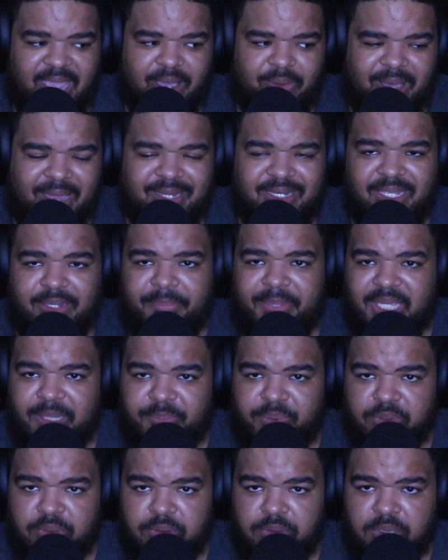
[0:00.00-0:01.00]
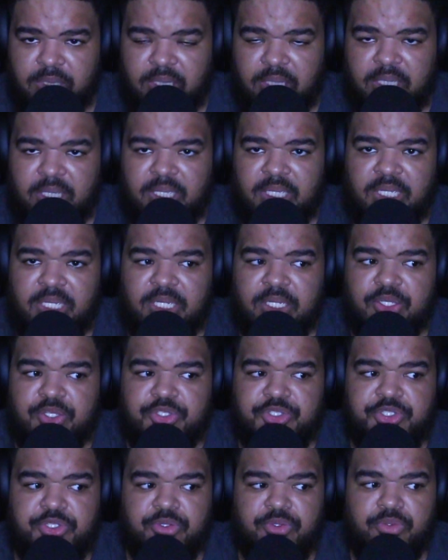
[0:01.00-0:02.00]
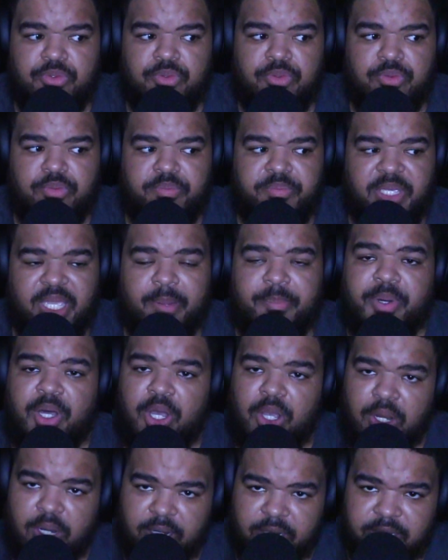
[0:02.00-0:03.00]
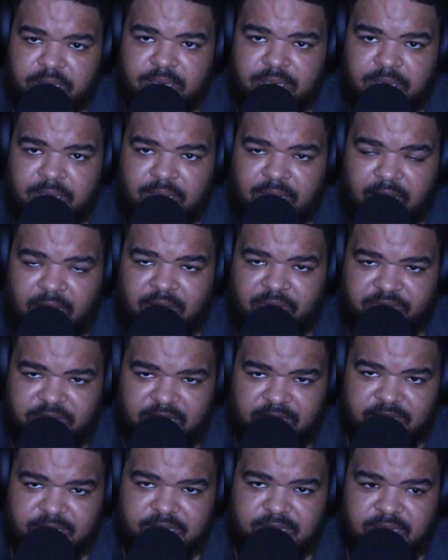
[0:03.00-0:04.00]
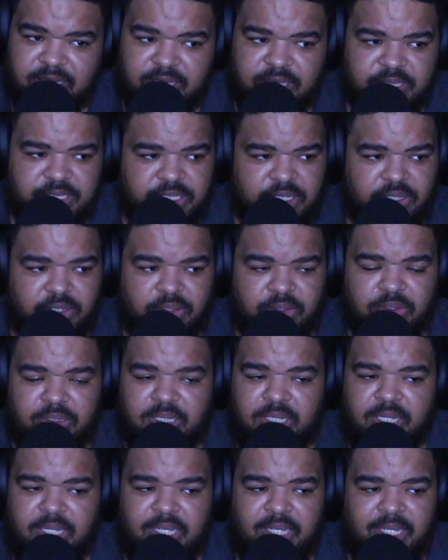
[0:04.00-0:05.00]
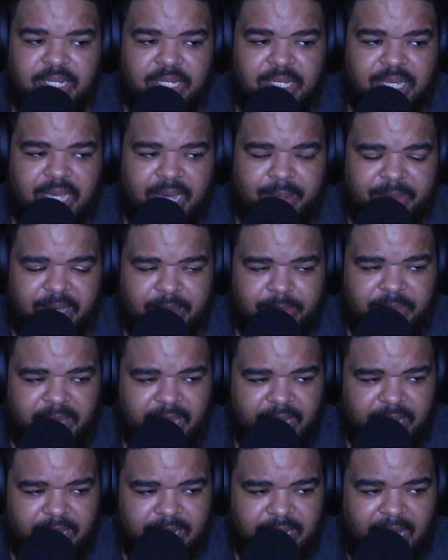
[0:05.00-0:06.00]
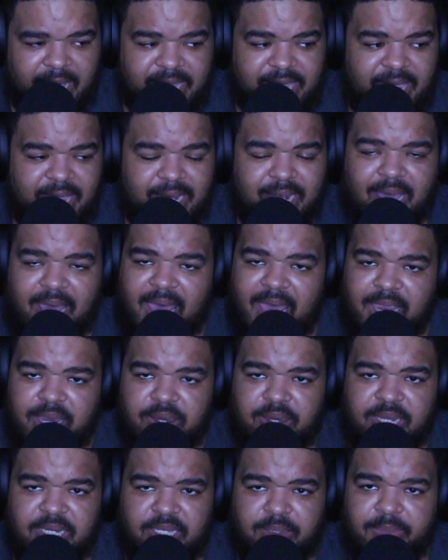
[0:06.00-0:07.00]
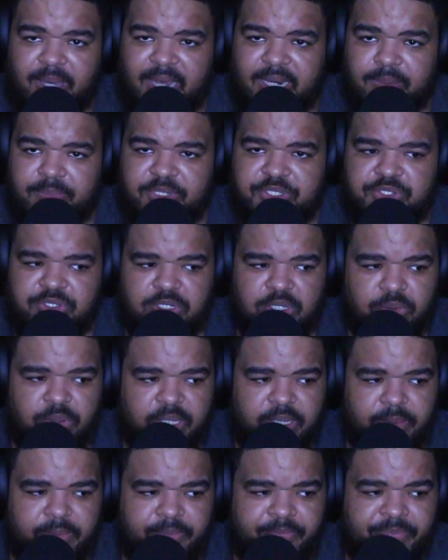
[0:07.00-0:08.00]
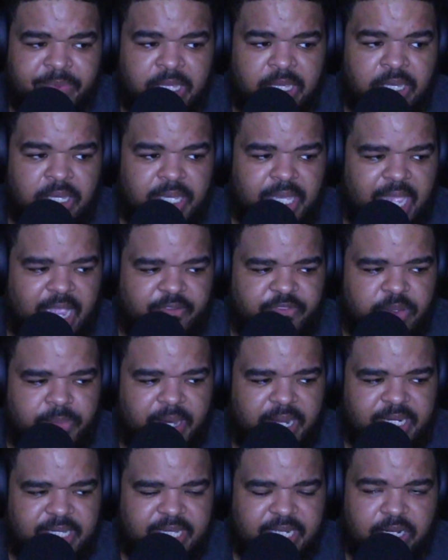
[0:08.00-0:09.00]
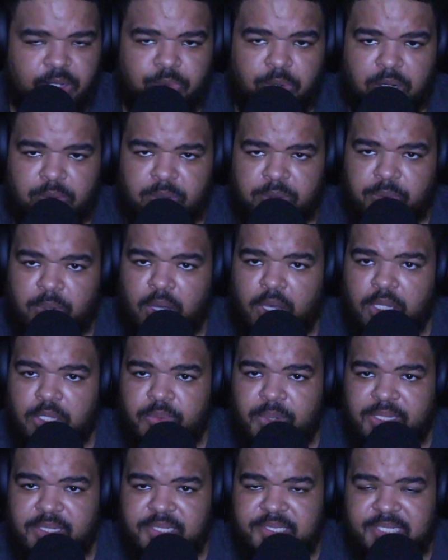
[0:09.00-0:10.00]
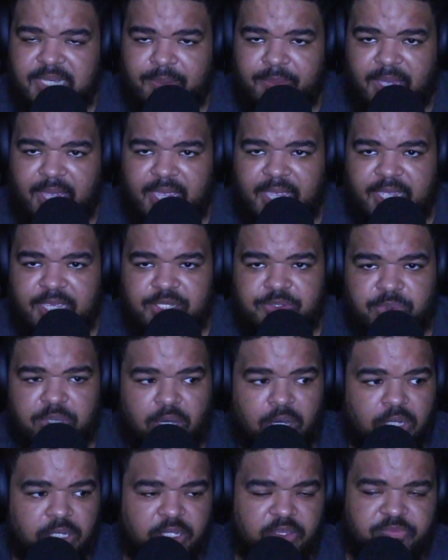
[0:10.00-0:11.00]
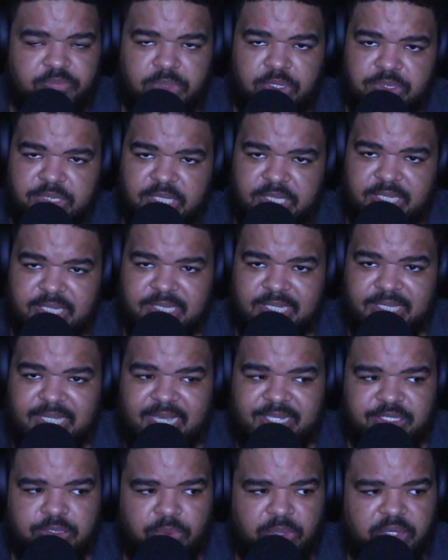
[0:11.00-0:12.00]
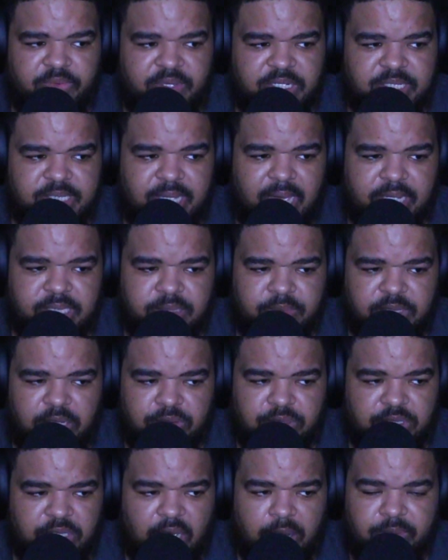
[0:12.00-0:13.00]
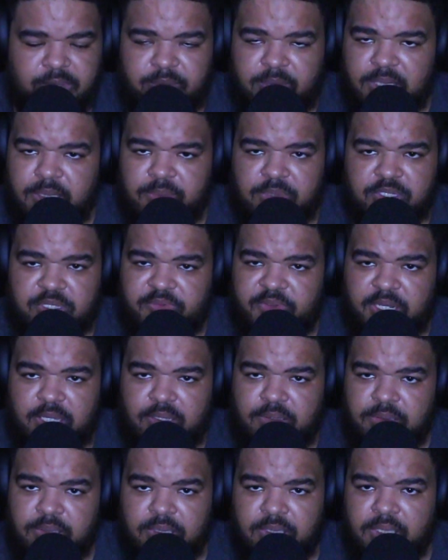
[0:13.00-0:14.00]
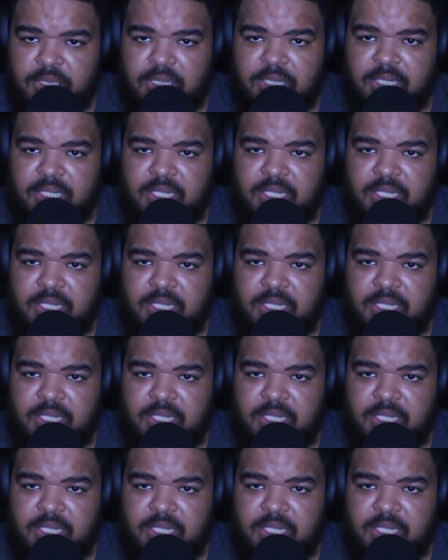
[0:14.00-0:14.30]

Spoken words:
Now I need people to be a part of this. So I'm like, man, I can't hire anybody, but you know what? Everybody that I work with, we're all around the same age. We all love music and things like that. So what if I just ask them, yo, do y'all want to be in a music video?